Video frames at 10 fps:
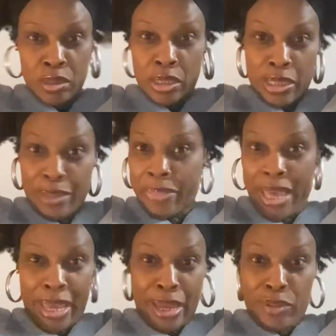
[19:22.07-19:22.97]
And that
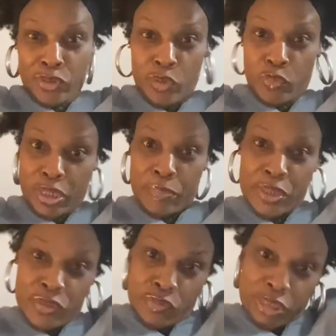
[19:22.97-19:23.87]
back, I don't know what it be
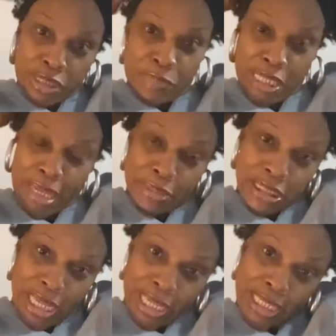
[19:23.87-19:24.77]
doing sometimes because
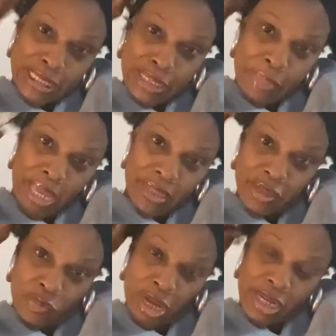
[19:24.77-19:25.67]
I can't see back there
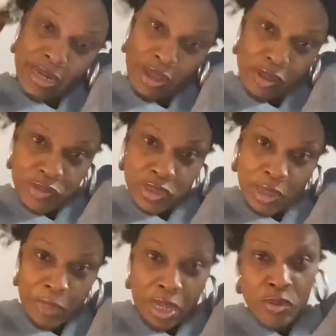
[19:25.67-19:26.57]
right now. So I'm
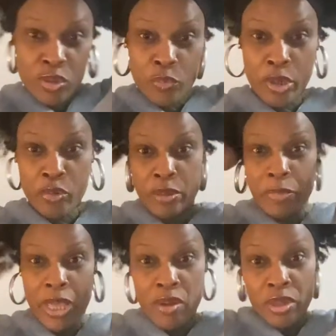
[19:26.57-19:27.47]
not going to worry
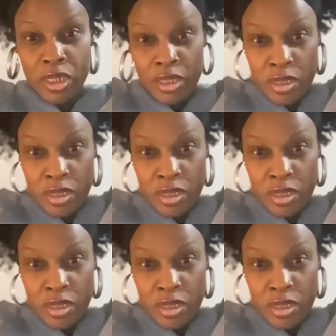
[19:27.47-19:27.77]
about it.